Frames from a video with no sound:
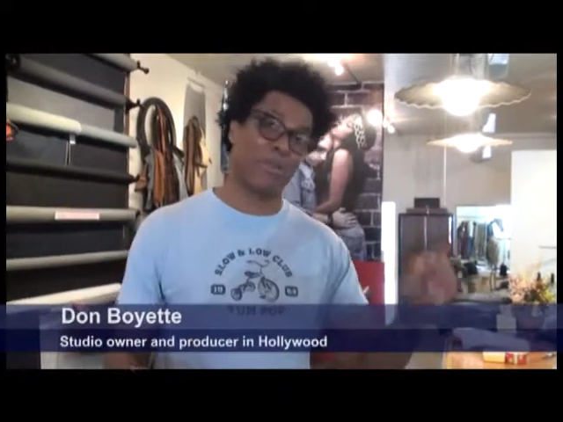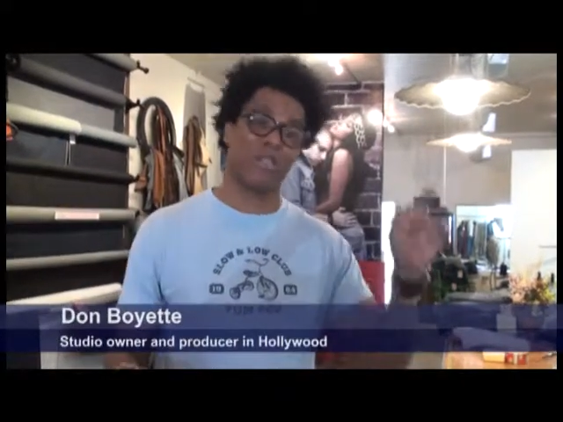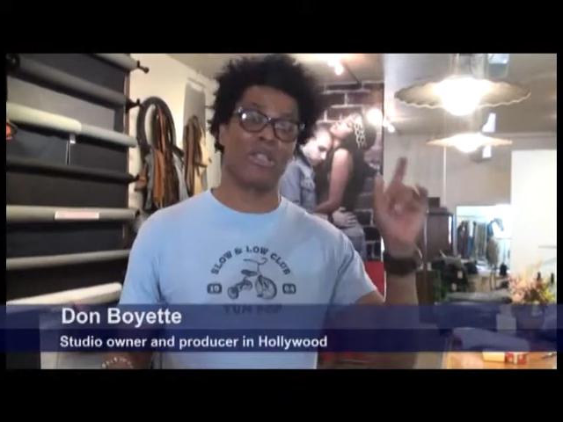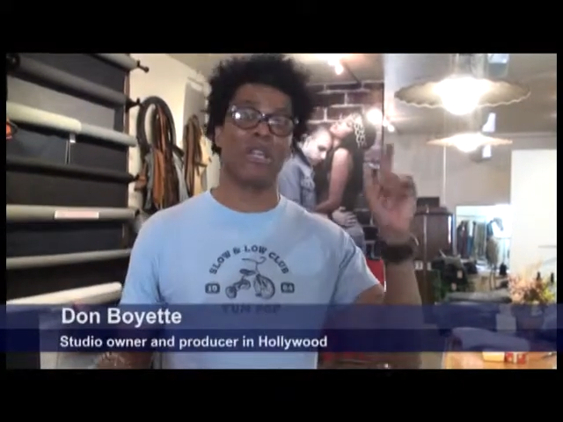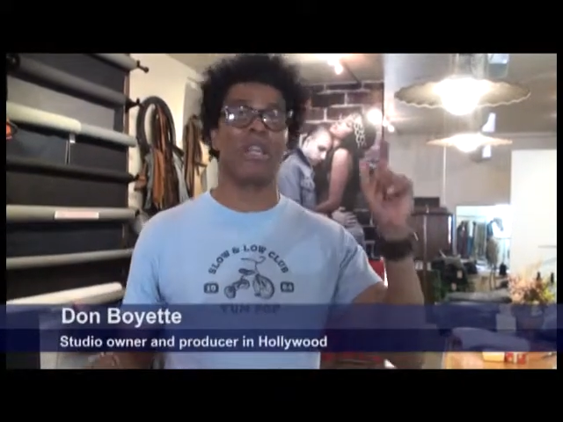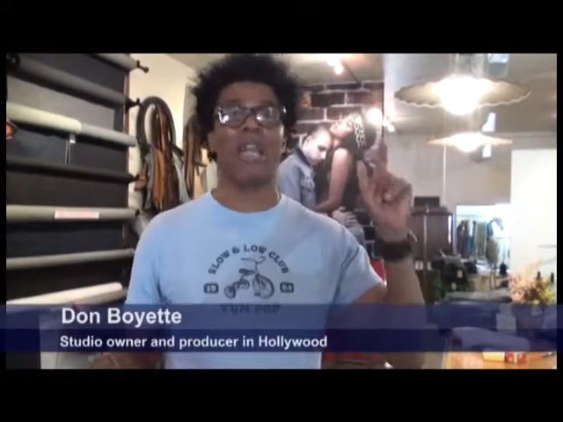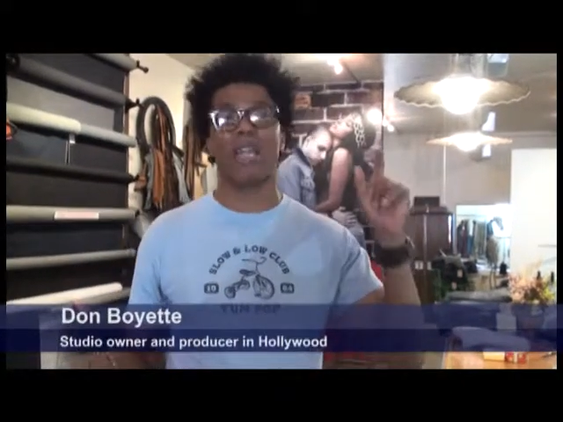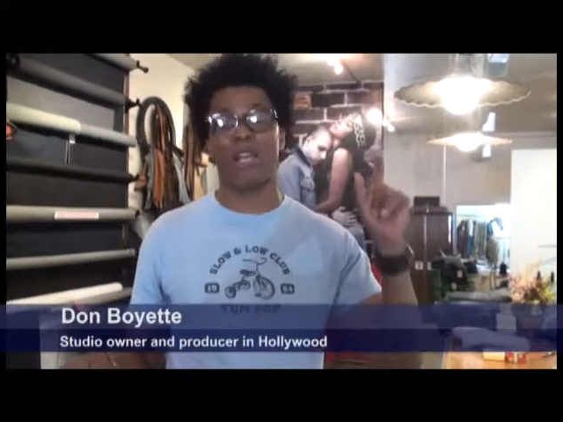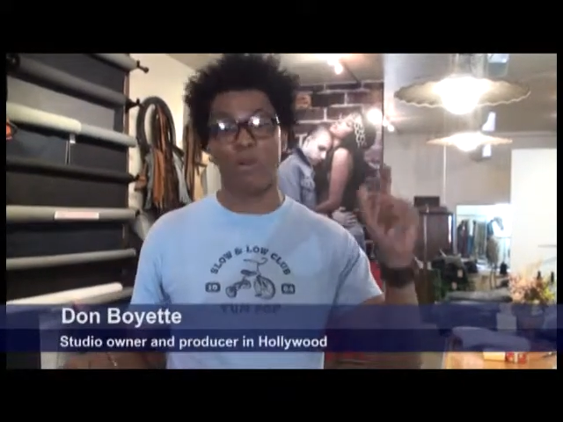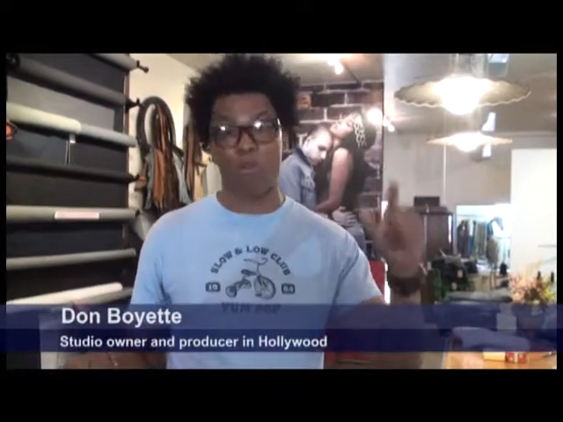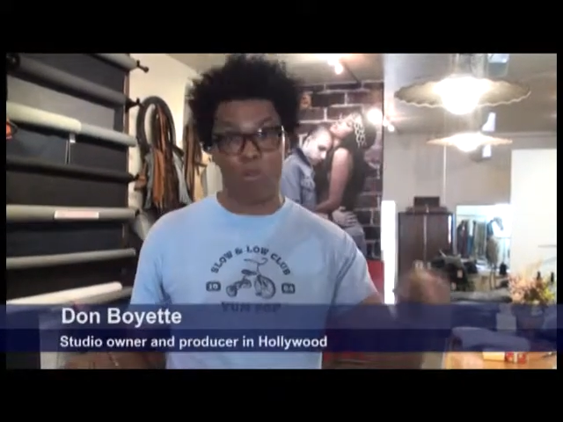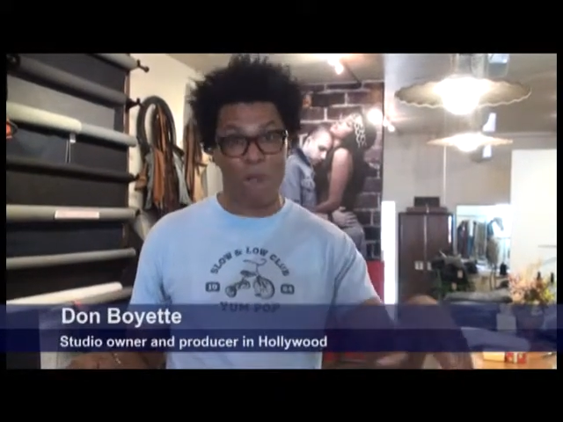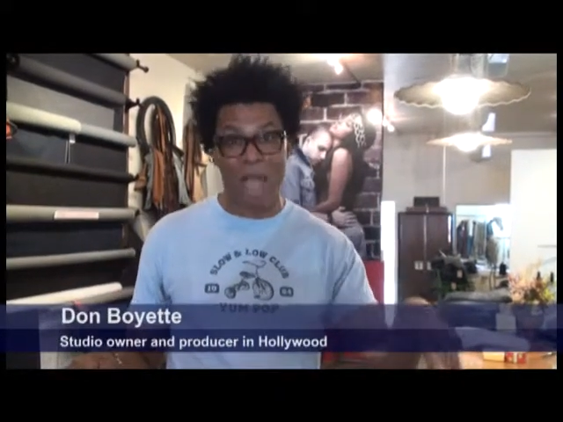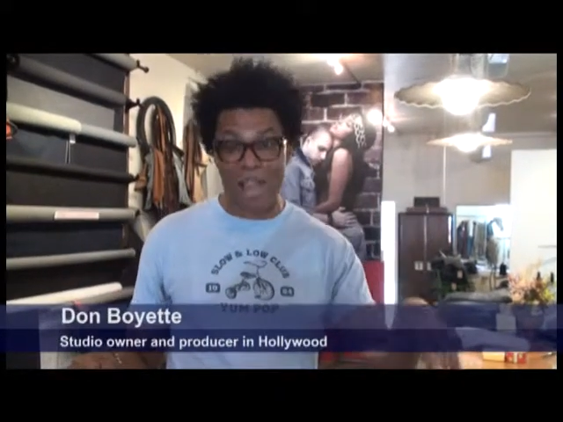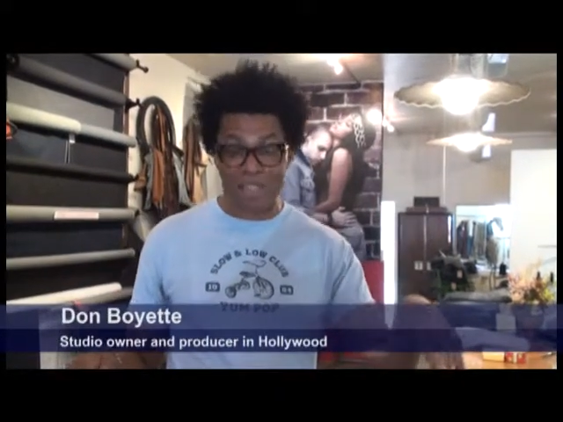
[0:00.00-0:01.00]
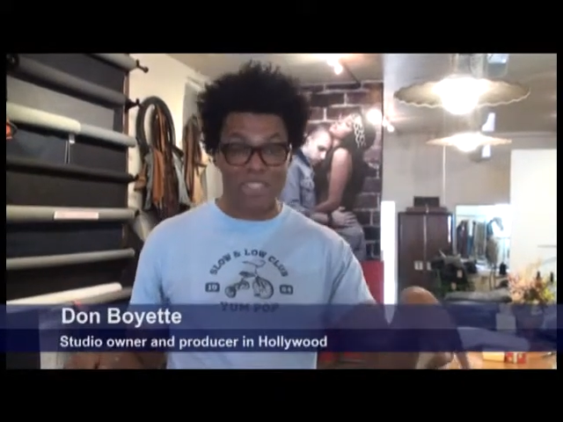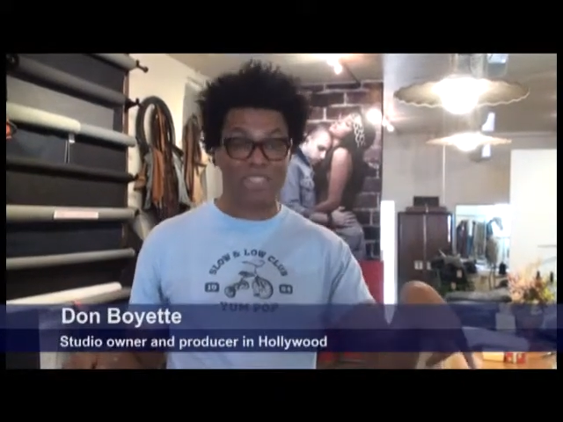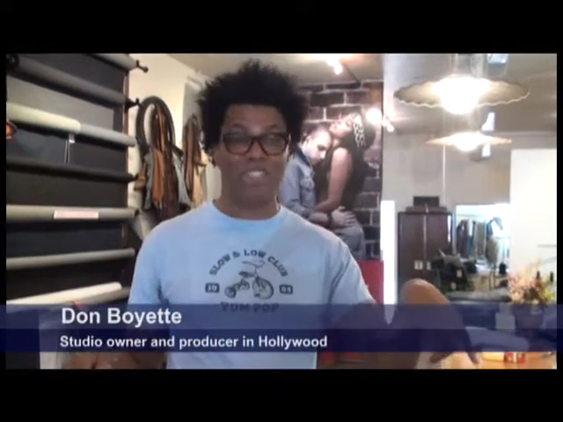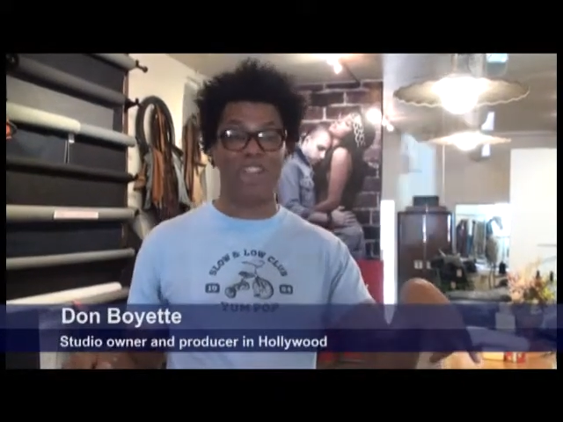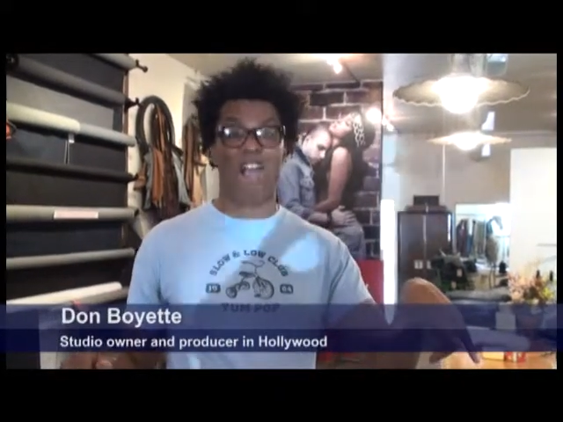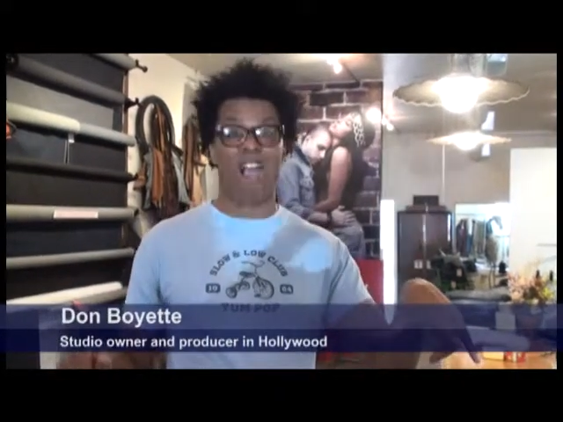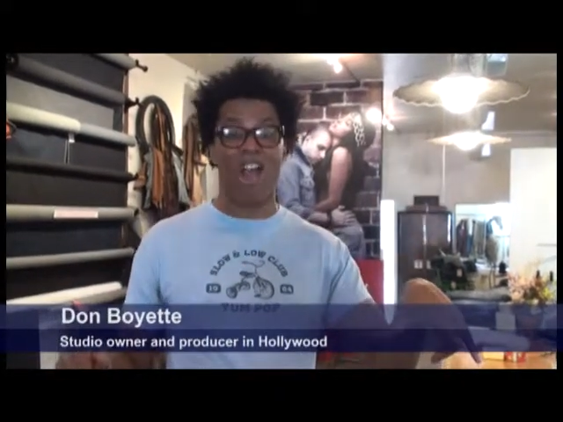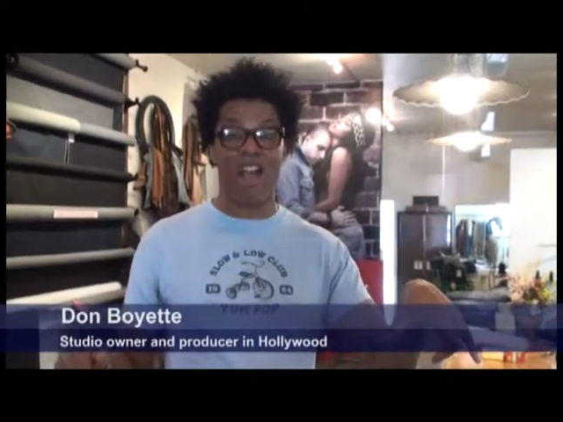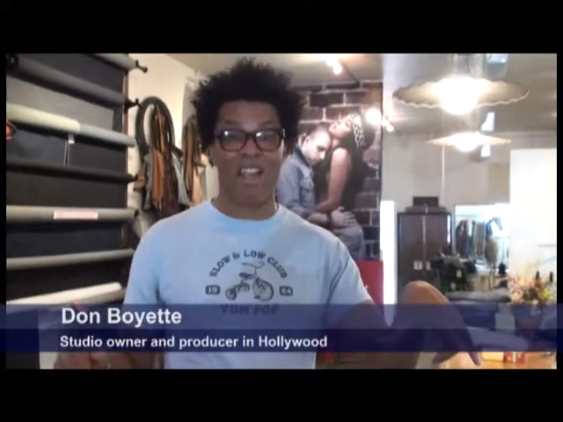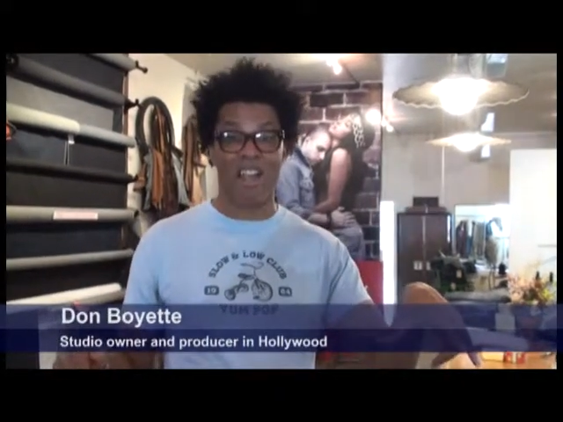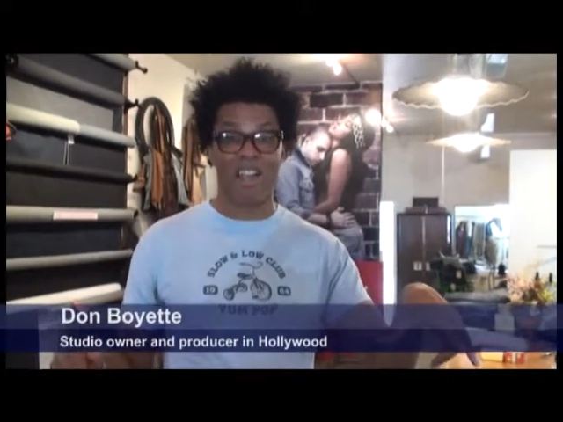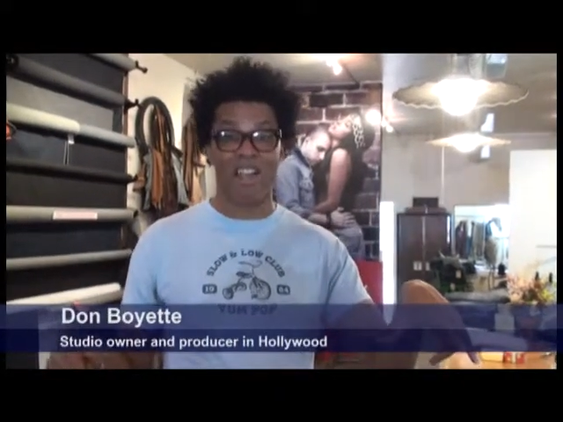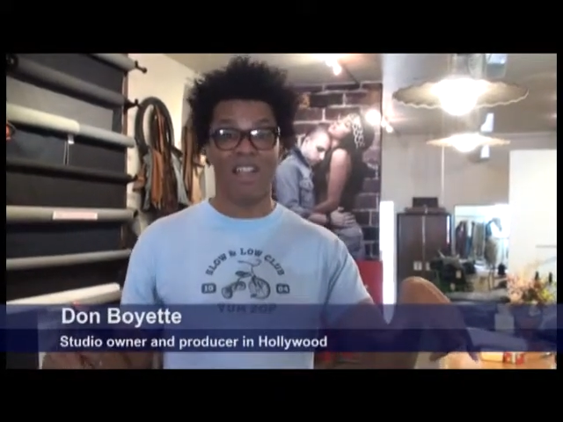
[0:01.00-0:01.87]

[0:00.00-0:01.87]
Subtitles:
and look like a rock star,